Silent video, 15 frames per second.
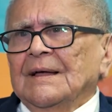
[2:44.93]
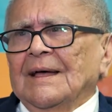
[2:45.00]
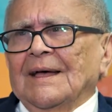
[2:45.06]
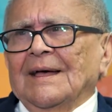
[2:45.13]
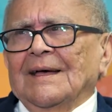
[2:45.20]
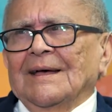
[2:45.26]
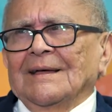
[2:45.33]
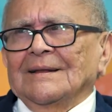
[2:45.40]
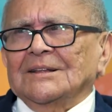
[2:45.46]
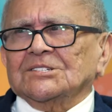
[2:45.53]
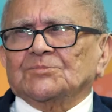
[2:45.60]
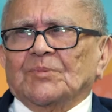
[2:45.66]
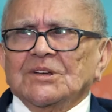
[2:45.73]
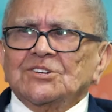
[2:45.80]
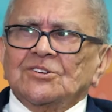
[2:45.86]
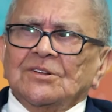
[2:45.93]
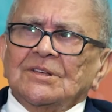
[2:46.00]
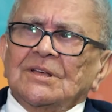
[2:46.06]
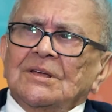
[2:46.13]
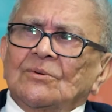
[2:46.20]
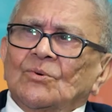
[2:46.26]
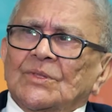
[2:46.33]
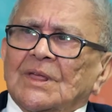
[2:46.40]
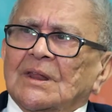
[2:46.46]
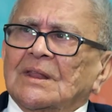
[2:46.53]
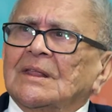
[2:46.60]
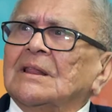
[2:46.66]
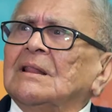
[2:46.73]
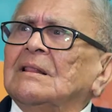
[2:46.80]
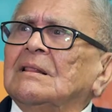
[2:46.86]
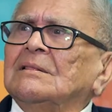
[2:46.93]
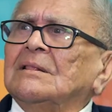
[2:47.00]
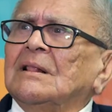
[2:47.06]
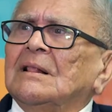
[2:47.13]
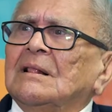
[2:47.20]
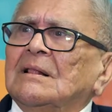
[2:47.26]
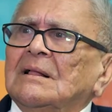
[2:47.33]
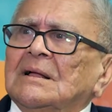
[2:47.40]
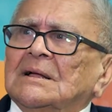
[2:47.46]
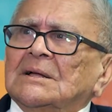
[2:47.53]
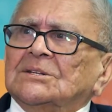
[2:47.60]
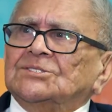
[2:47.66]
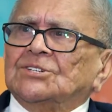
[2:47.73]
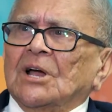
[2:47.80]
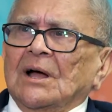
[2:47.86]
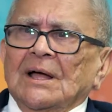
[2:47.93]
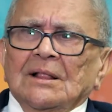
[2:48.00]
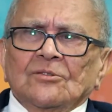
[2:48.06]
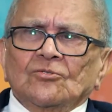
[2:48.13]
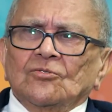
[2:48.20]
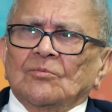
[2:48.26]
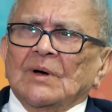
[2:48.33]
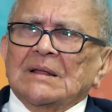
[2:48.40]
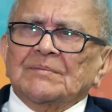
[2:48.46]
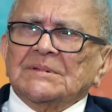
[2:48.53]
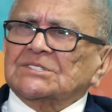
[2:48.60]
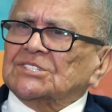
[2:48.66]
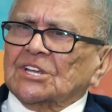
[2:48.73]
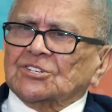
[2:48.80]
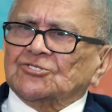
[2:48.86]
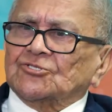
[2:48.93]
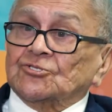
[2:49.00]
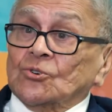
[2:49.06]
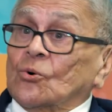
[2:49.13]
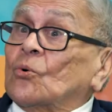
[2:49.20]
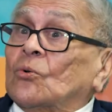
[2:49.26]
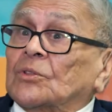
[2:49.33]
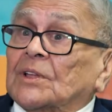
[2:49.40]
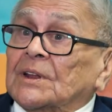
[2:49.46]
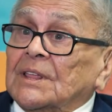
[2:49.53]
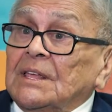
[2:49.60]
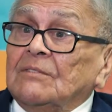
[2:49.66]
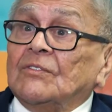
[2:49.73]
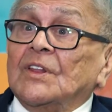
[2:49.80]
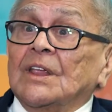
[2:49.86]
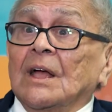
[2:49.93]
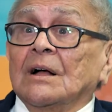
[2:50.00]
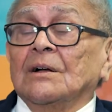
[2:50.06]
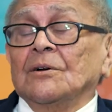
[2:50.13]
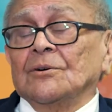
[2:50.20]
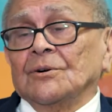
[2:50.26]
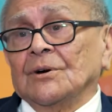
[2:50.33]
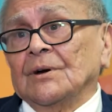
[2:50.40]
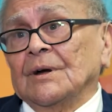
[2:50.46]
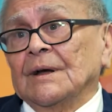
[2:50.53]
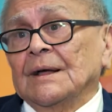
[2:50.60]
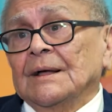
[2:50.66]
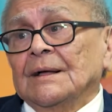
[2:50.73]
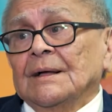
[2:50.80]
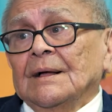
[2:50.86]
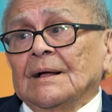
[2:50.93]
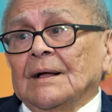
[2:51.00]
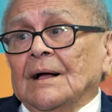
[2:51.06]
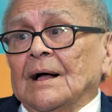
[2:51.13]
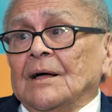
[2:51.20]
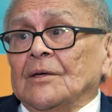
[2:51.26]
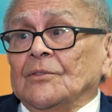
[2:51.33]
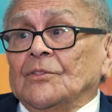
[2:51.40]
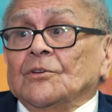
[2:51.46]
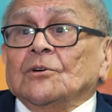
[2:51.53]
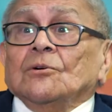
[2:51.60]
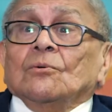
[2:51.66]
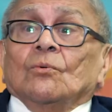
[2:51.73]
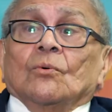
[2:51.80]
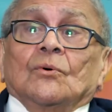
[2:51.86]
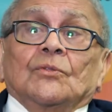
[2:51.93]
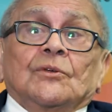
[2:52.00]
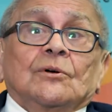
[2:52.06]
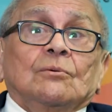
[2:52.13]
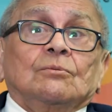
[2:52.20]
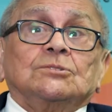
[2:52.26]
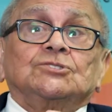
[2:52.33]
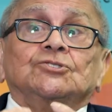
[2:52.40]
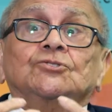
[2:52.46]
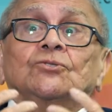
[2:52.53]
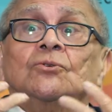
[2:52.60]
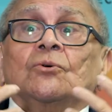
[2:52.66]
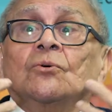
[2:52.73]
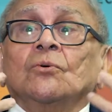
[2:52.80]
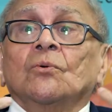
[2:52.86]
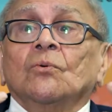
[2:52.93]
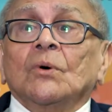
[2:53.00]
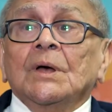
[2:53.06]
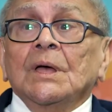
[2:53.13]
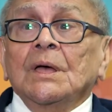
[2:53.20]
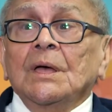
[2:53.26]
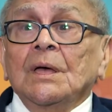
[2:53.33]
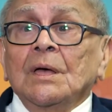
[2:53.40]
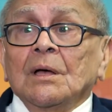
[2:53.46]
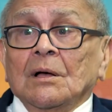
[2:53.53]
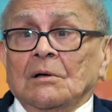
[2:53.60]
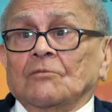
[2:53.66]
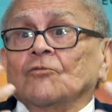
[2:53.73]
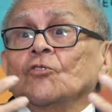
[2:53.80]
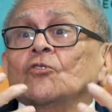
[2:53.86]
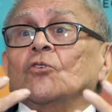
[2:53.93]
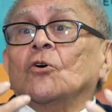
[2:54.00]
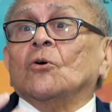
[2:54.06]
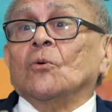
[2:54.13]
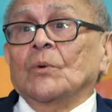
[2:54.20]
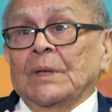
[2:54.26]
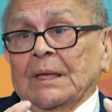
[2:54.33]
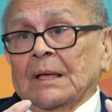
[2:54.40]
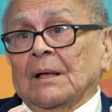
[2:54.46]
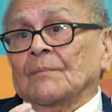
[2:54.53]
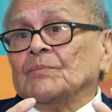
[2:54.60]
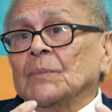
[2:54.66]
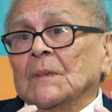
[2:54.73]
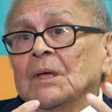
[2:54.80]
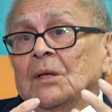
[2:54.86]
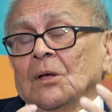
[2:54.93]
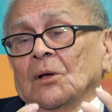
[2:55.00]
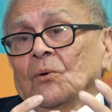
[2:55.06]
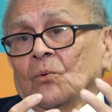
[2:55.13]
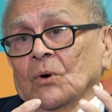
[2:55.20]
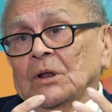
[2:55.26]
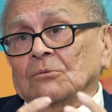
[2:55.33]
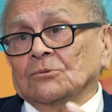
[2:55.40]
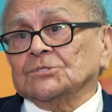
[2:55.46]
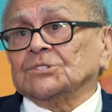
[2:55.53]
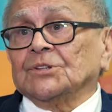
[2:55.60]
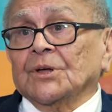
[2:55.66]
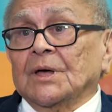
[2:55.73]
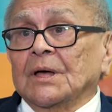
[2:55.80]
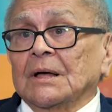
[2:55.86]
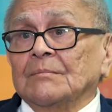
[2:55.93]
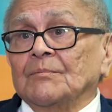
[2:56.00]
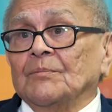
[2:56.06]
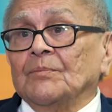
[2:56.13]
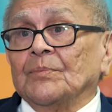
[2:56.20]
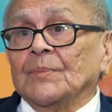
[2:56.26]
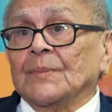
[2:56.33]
and especially with a little child who might be 6 years old and even younger, there was no way of knowing what was to come.